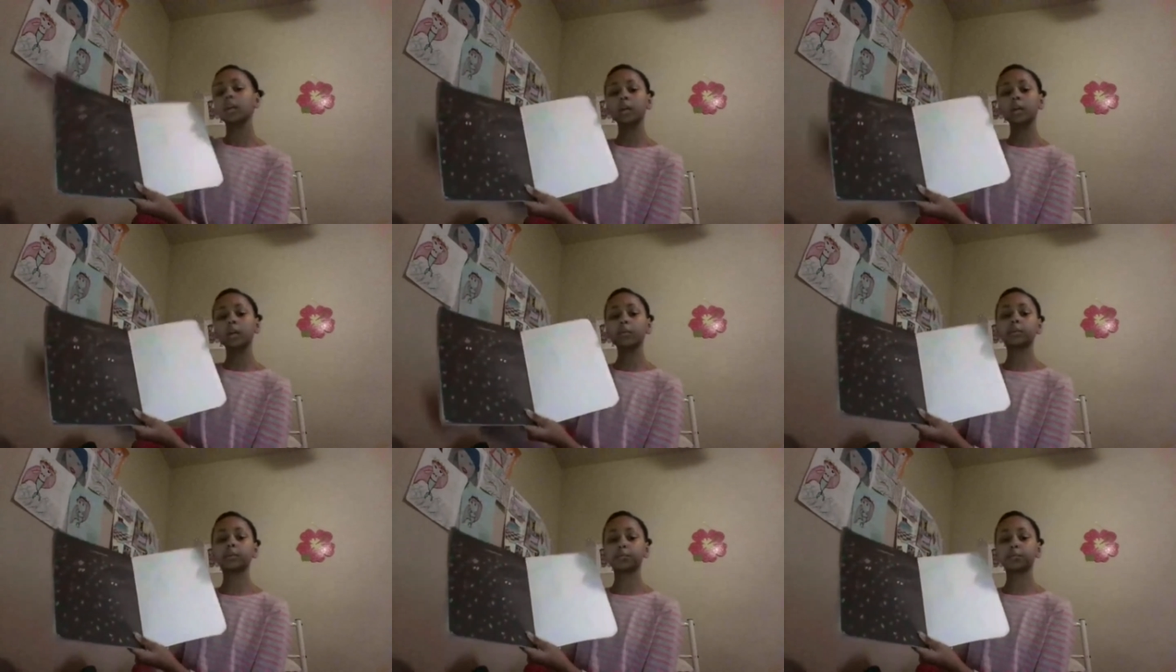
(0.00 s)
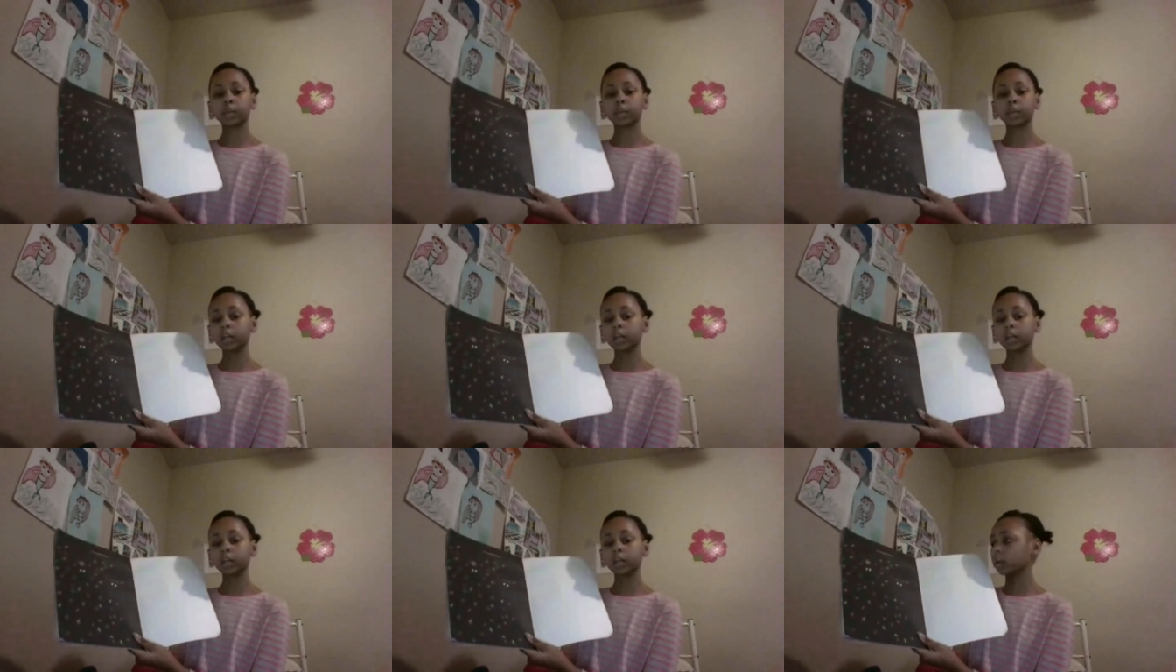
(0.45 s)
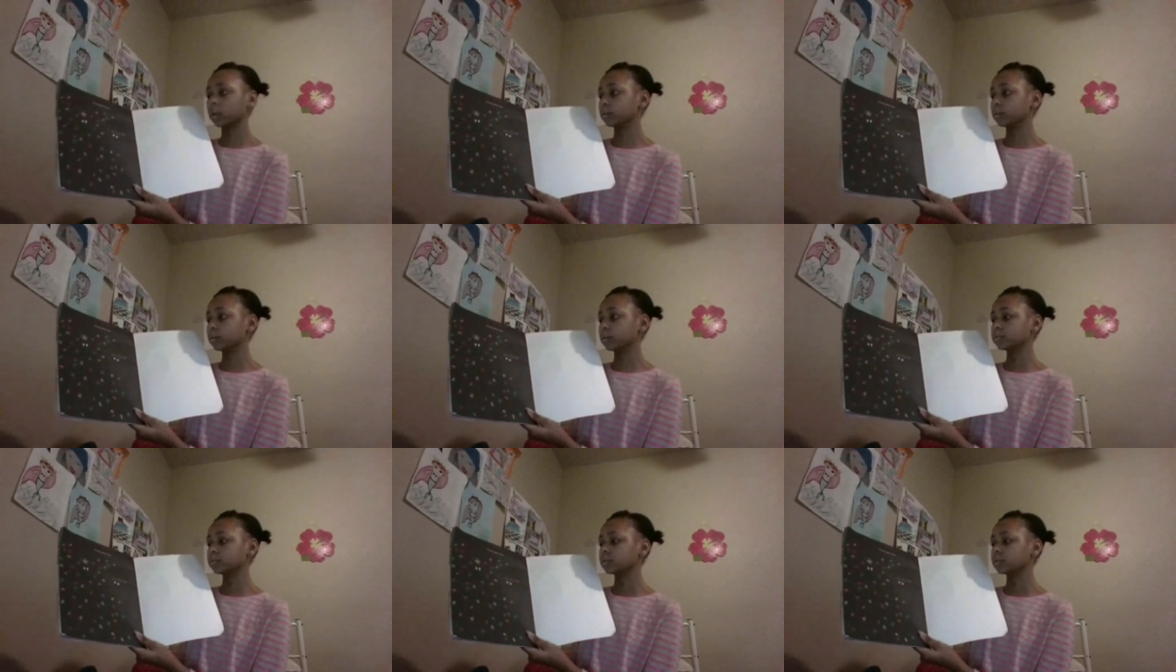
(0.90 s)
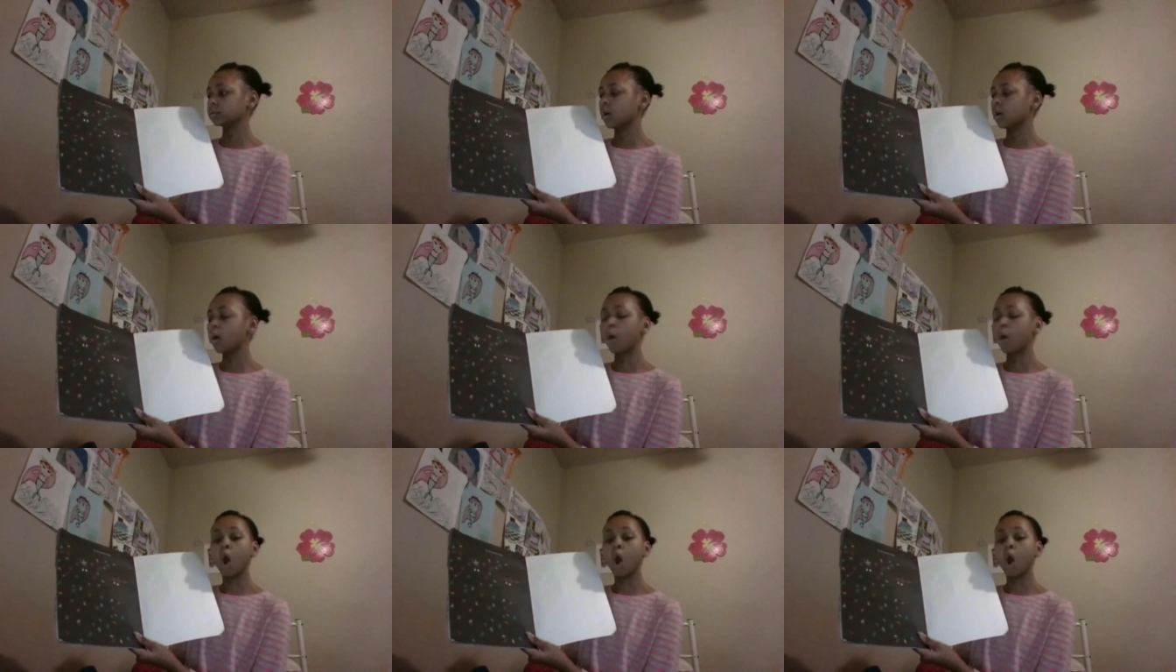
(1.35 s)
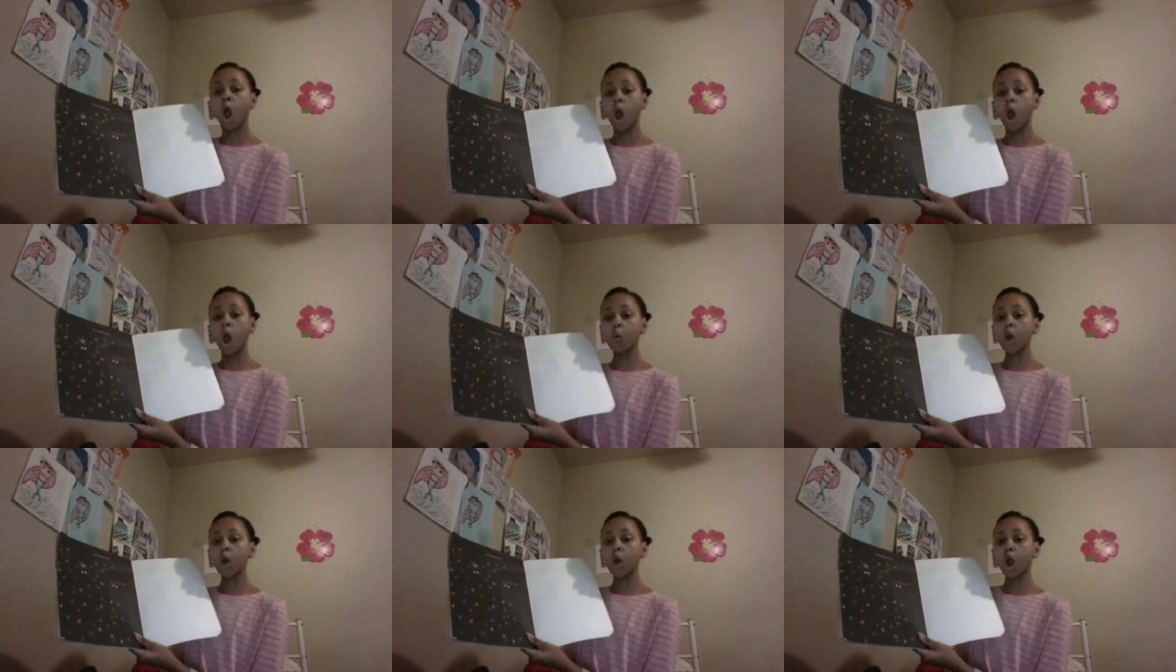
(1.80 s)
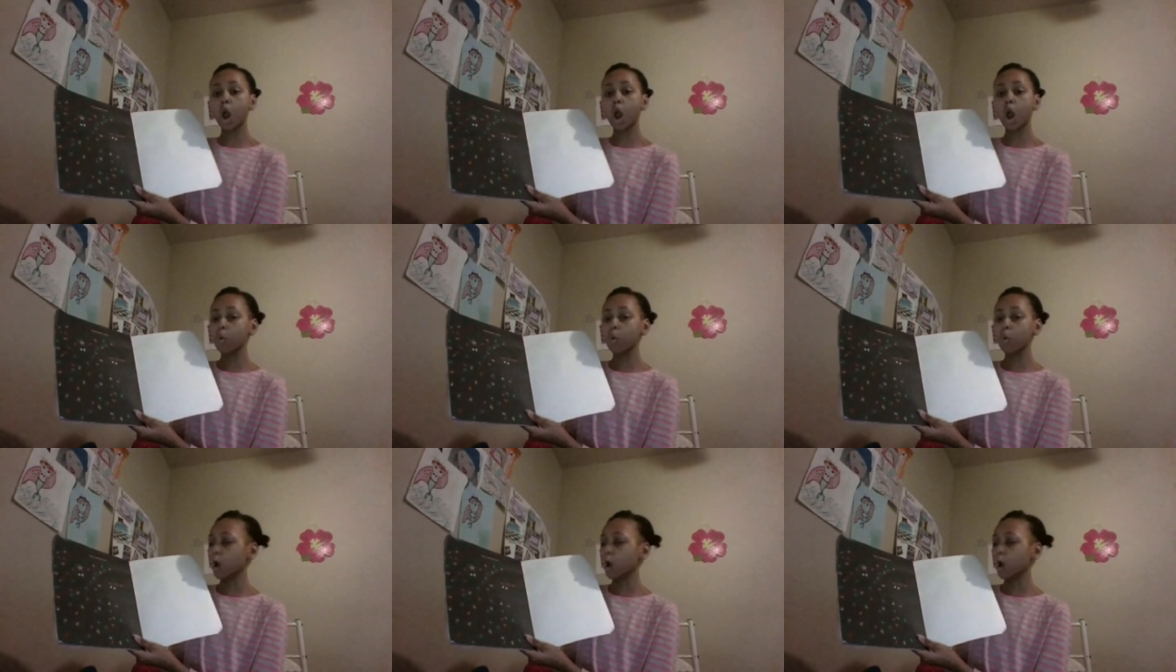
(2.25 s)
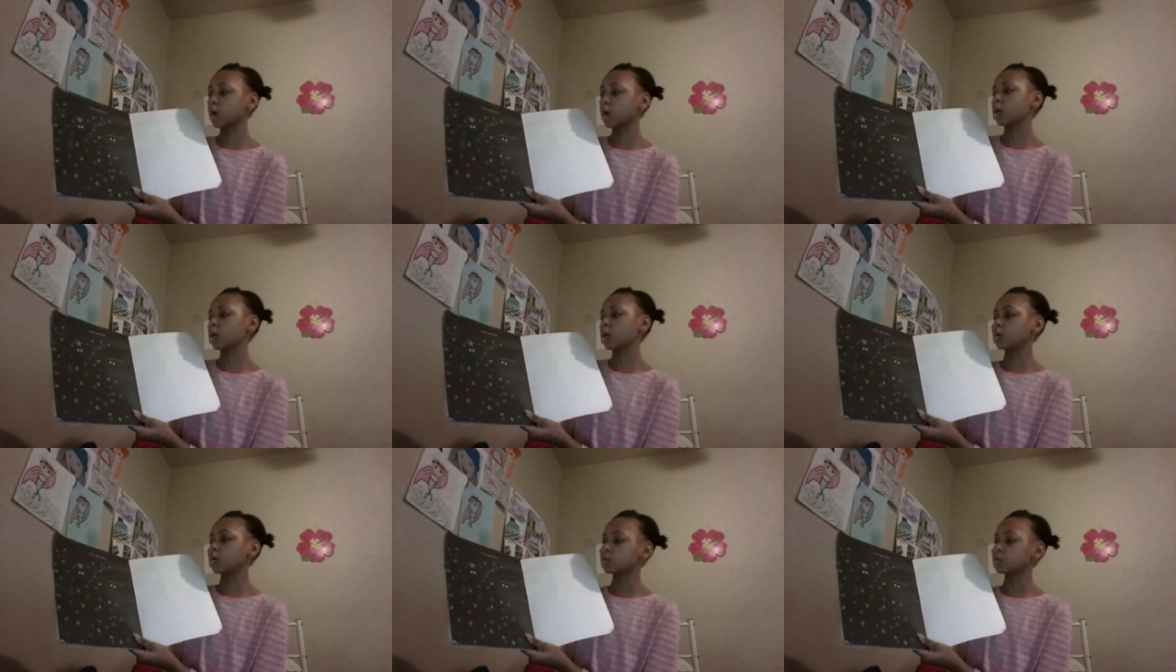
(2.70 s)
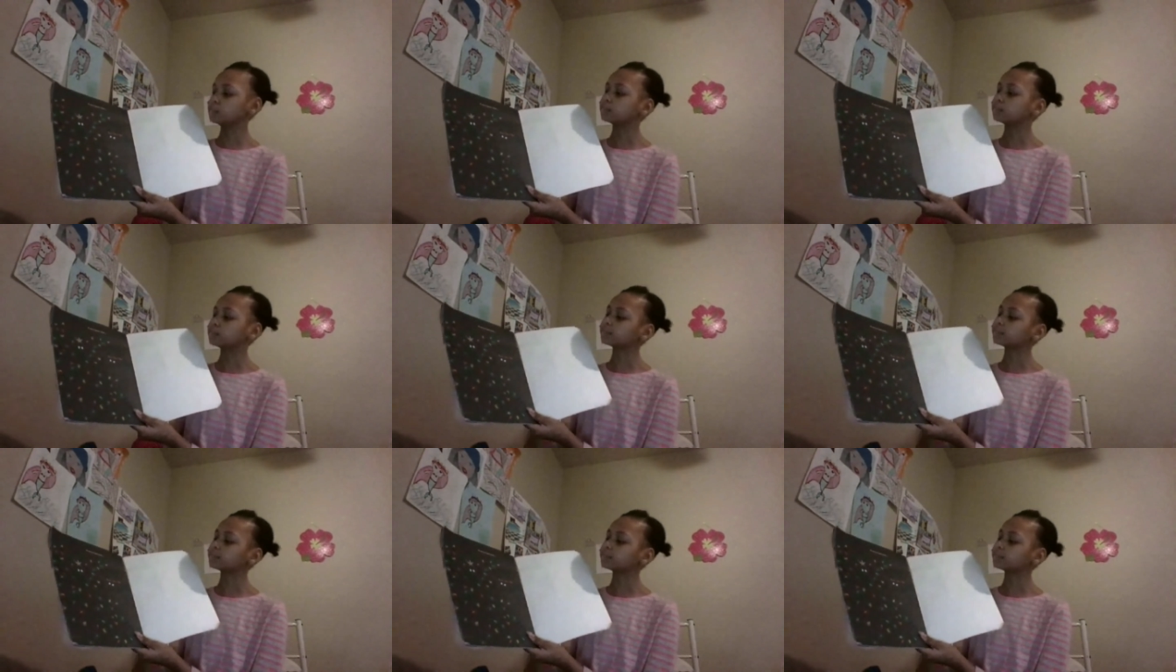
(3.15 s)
It was pretty close. Ho, ho, ho.